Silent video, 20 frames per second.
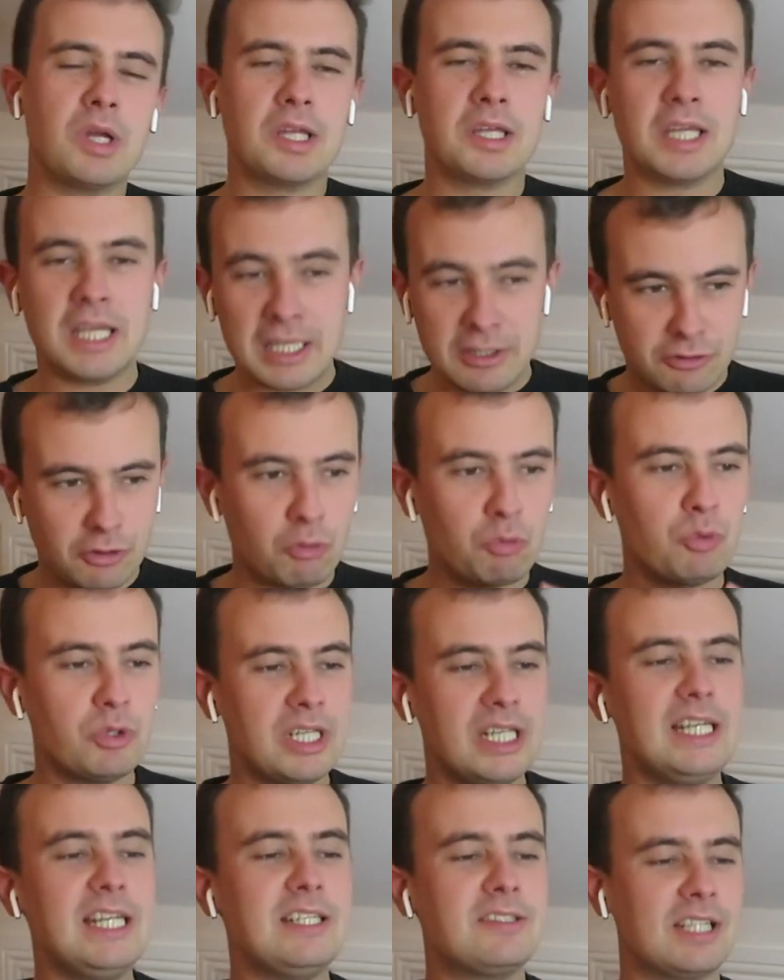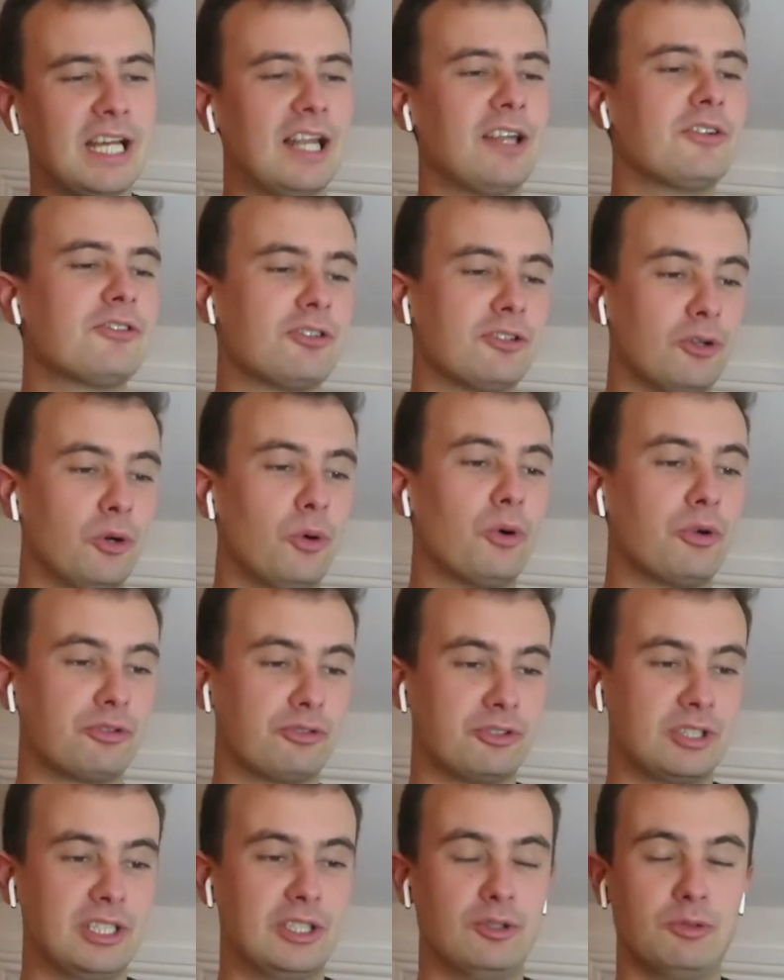He's a really talented
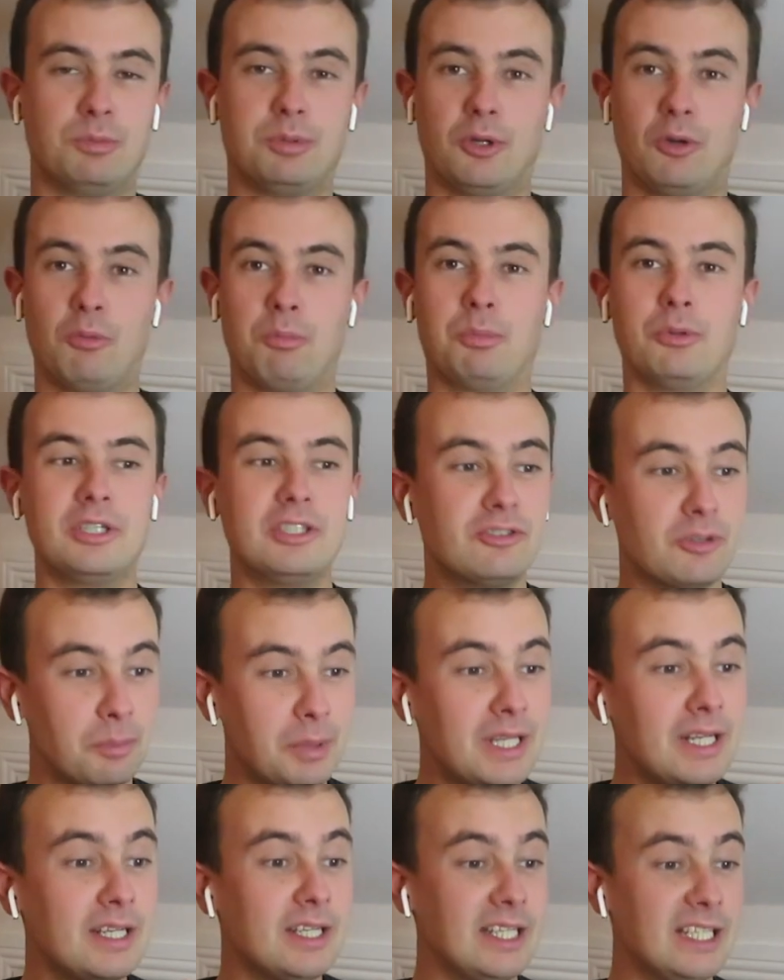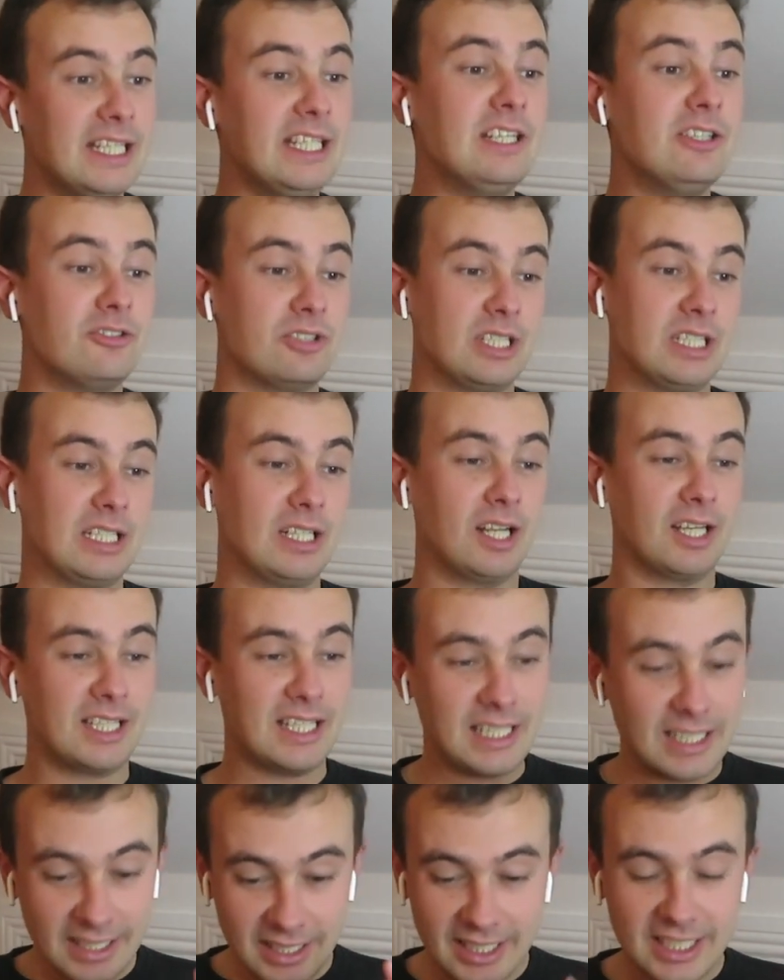horse, Tiupo, but he's a bit needy. Like,
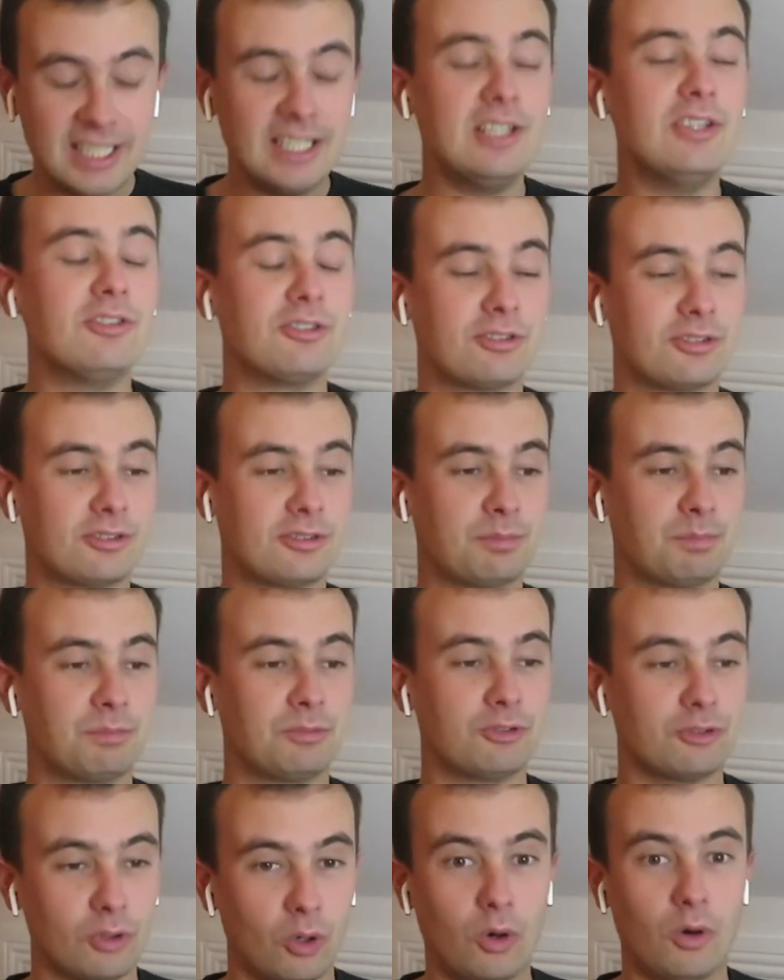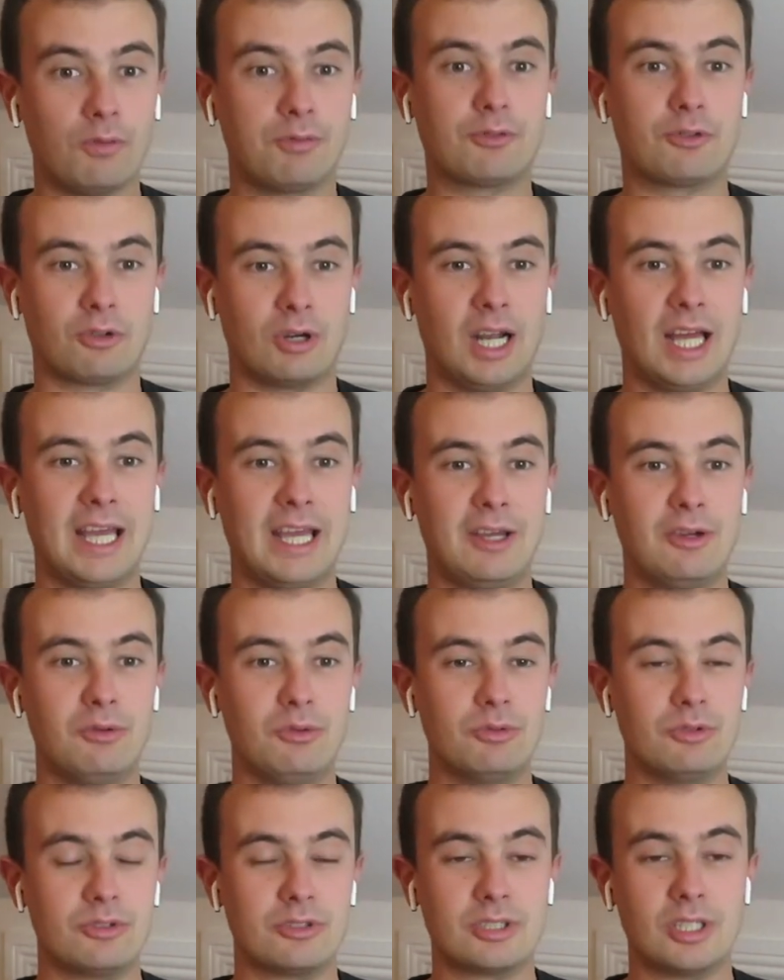he needs soft
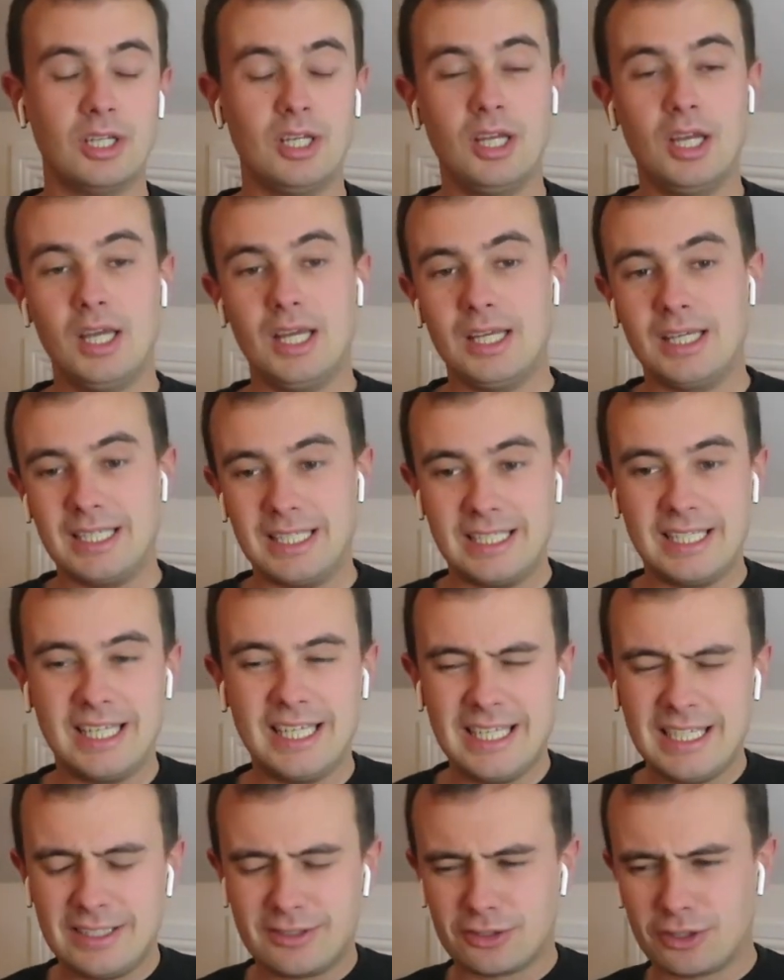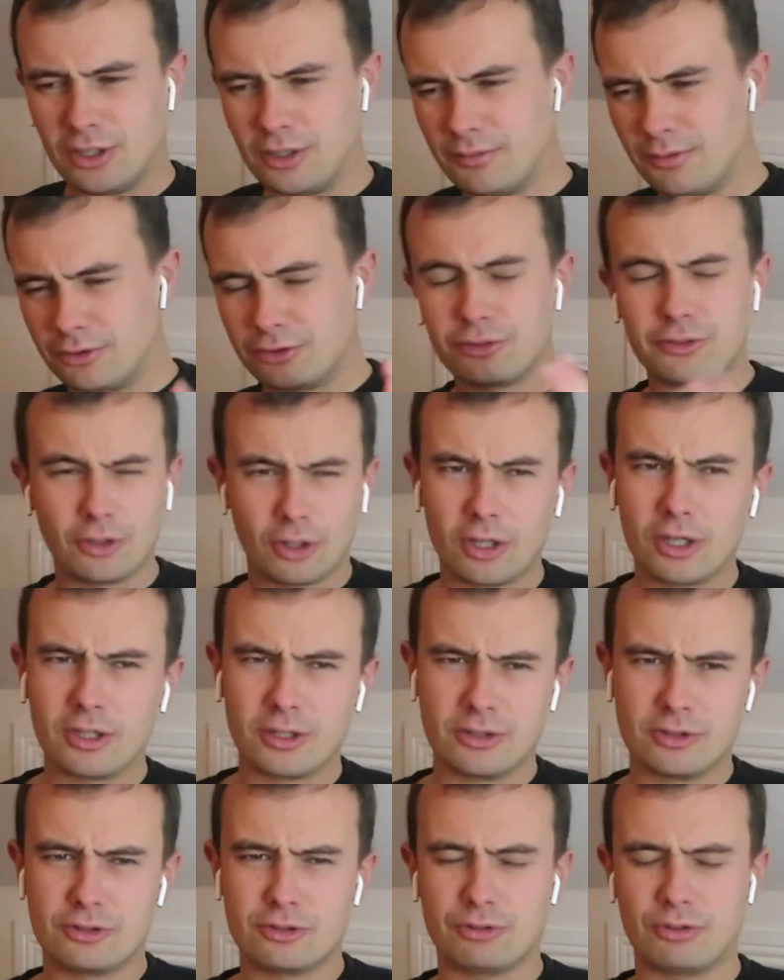ground. He needs kind of a
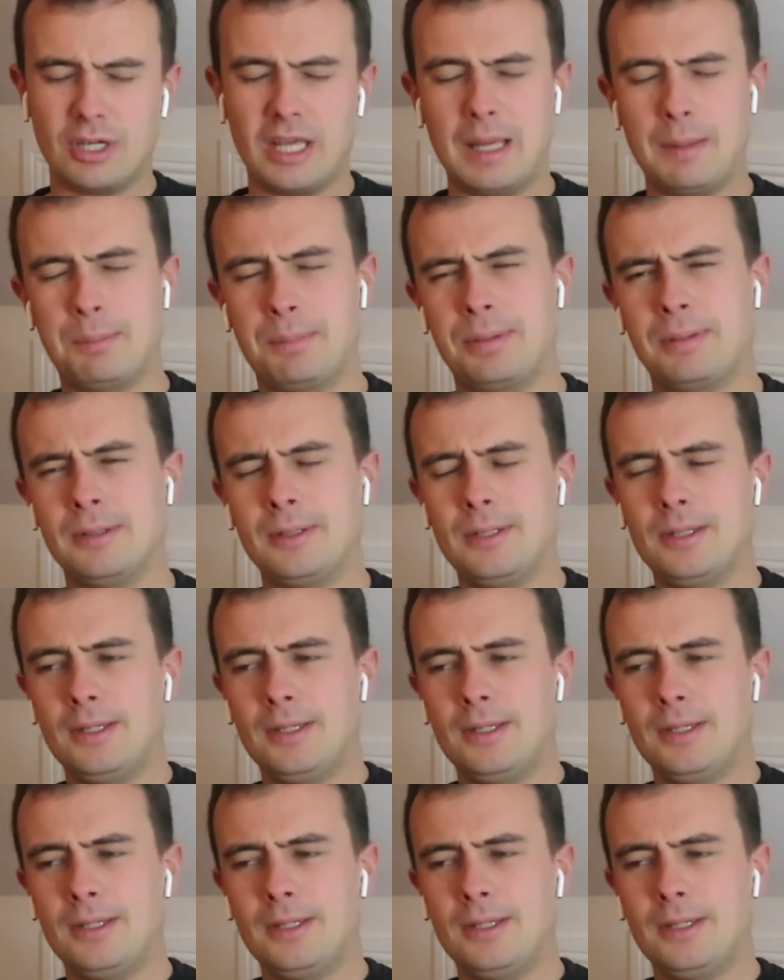certain trip,